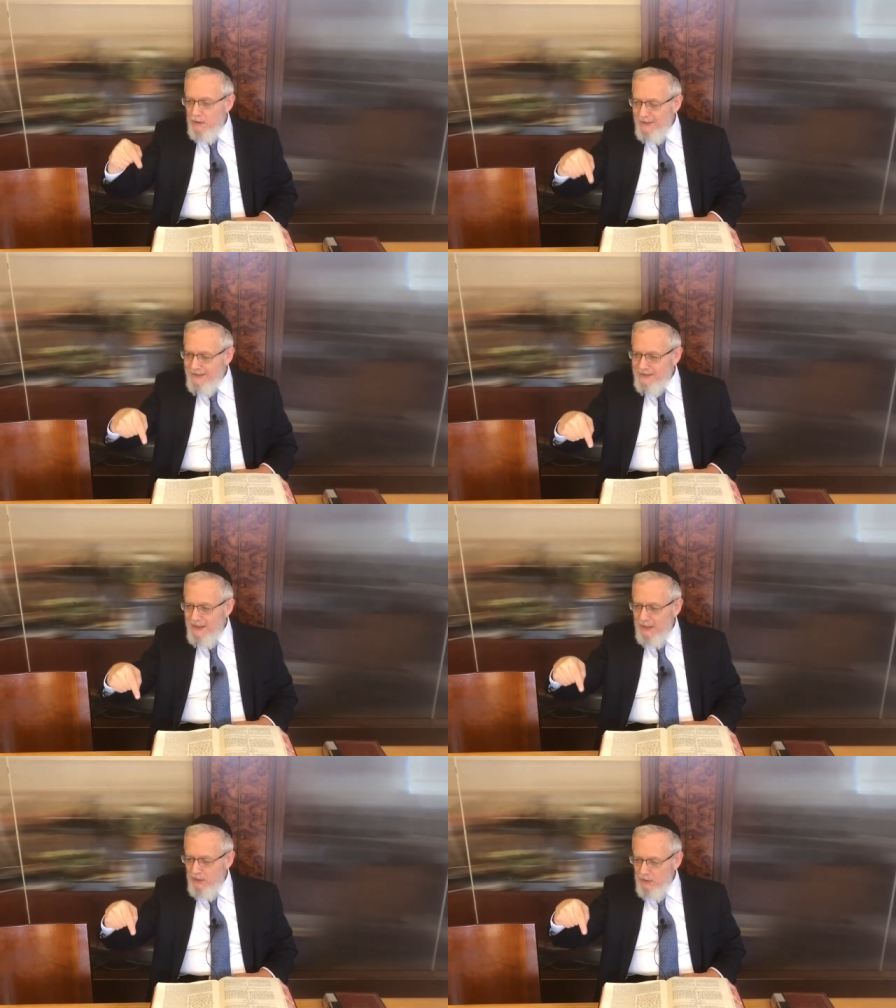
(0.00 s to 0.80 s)
that's
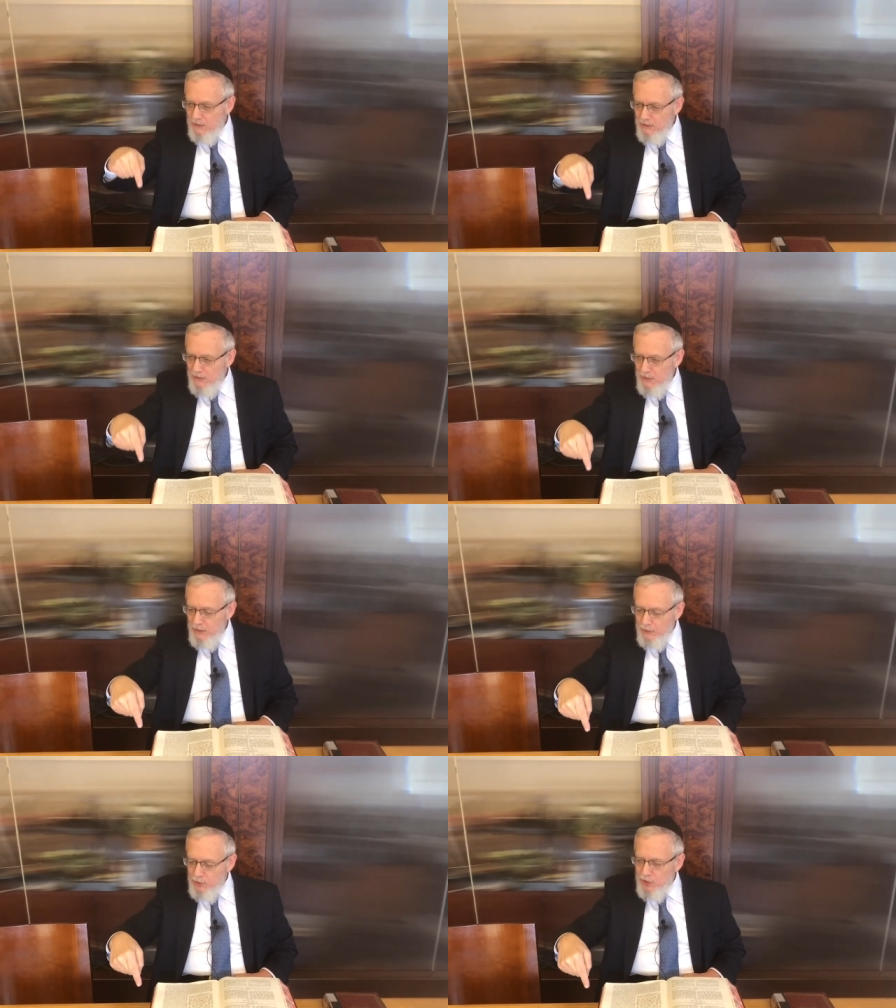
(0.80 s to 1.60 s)
needed
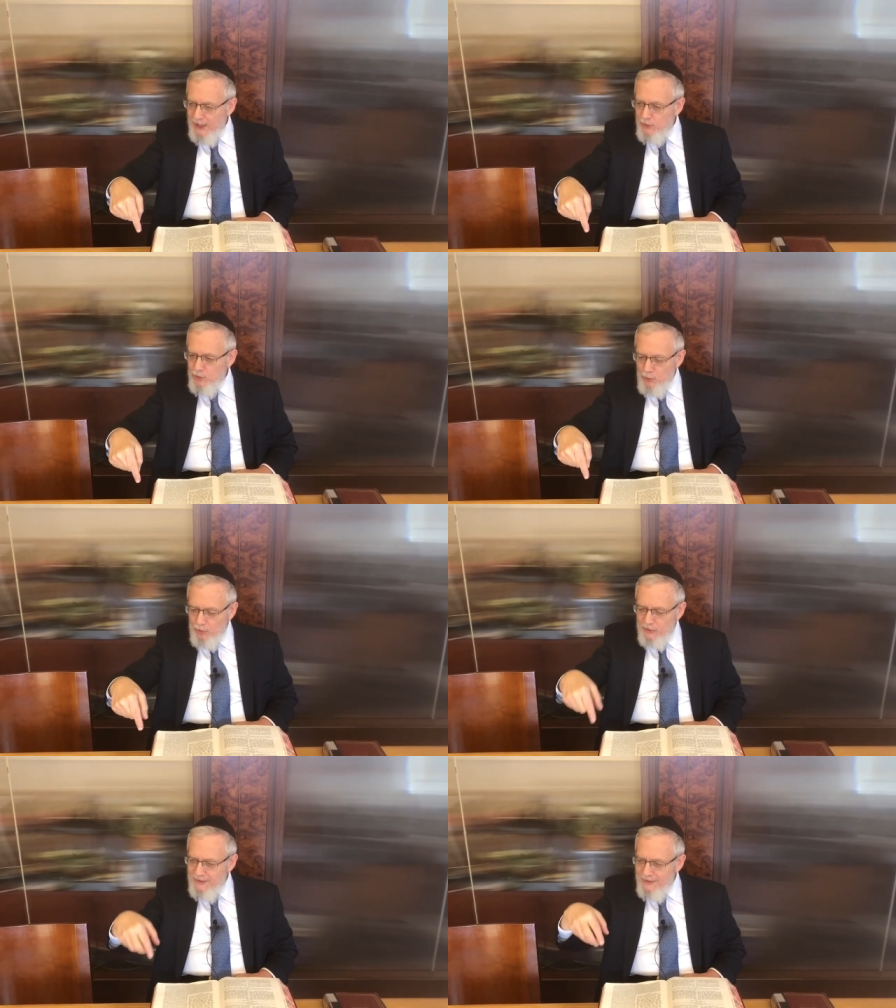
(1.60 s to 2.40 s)
to change
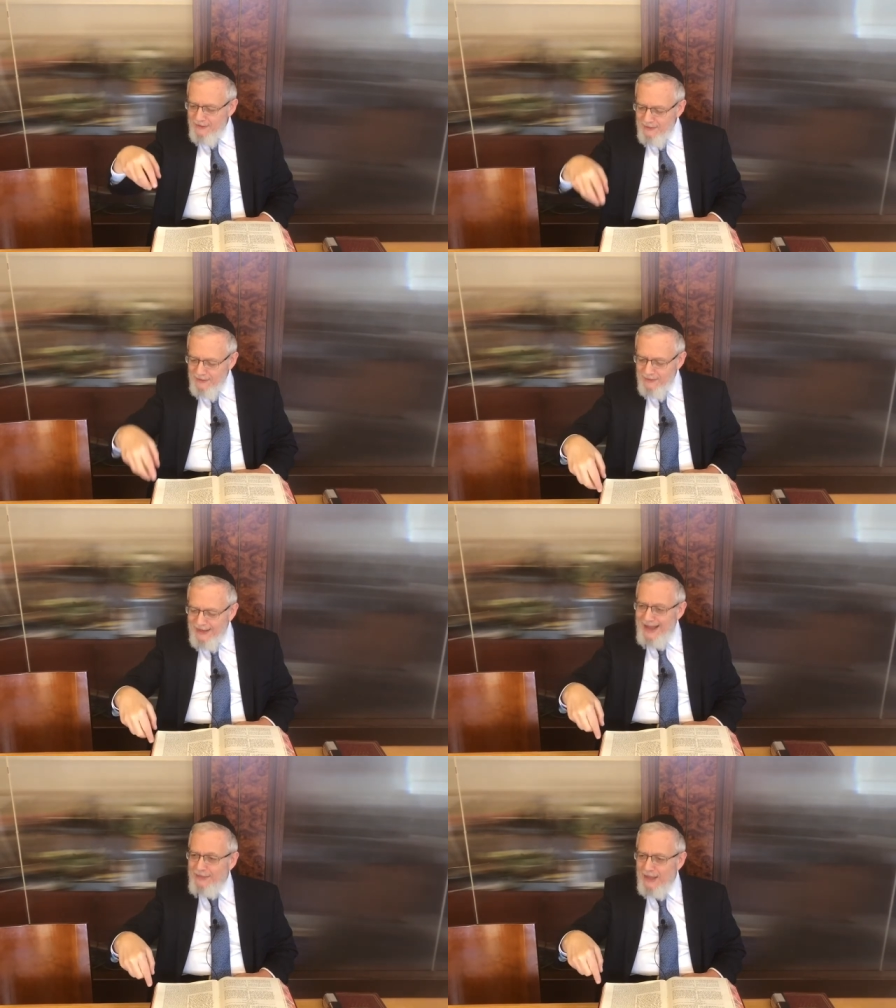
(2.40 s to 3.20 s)
your
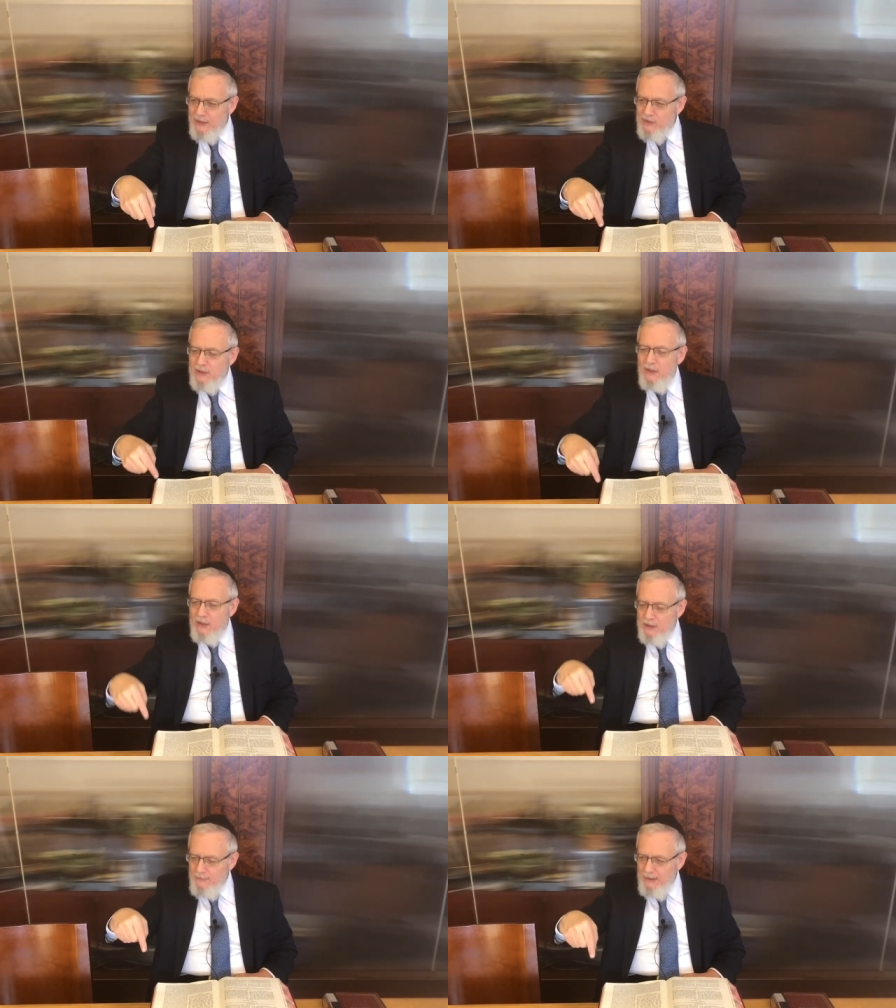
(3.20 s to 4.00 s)
context
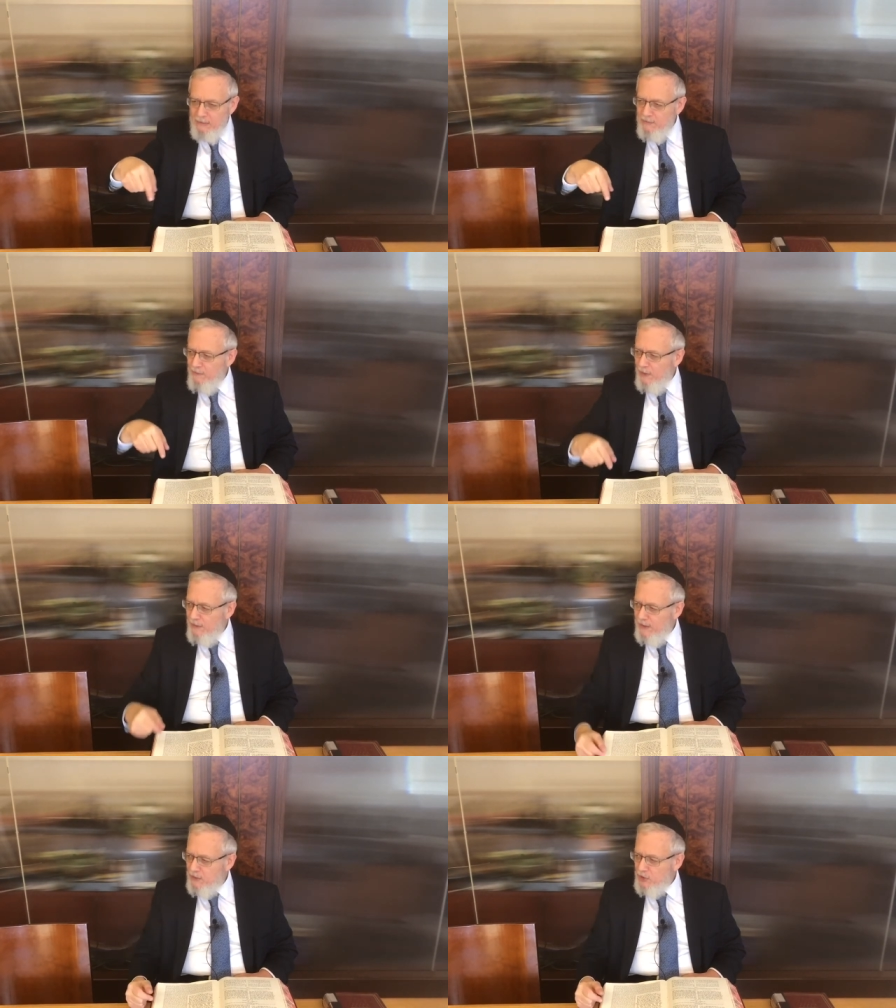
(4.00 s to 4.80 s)
to be able to
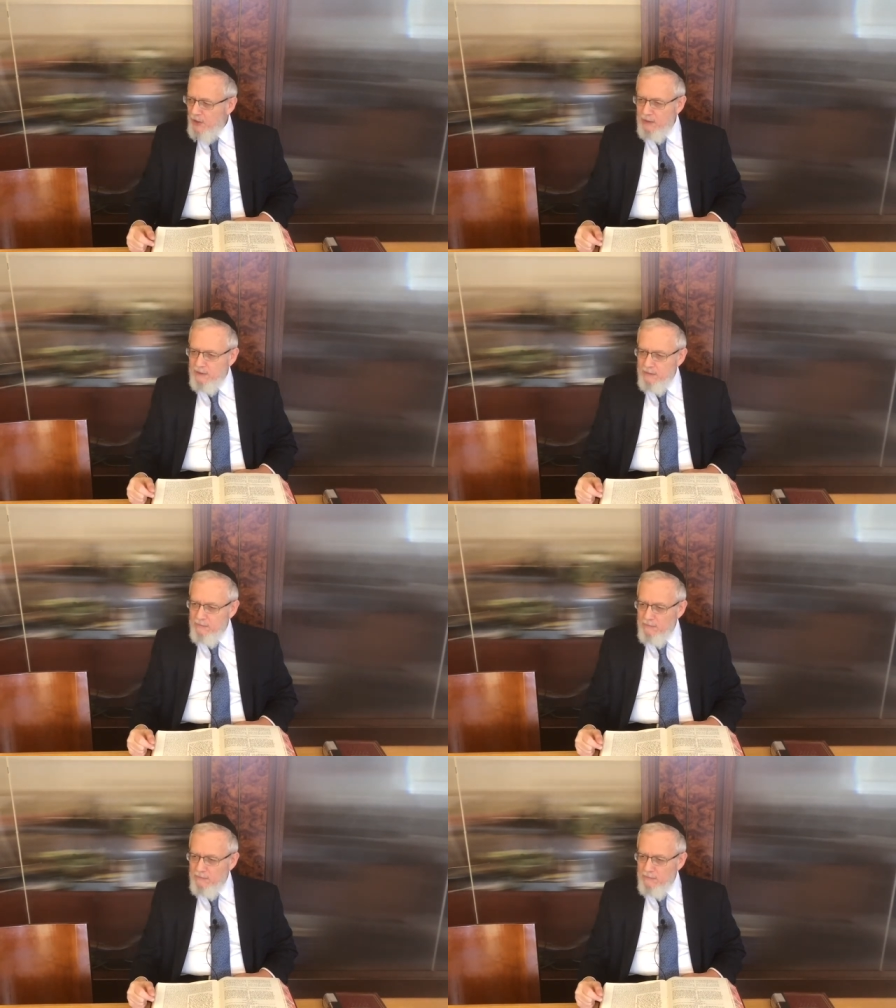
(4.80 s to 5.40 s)
father that child.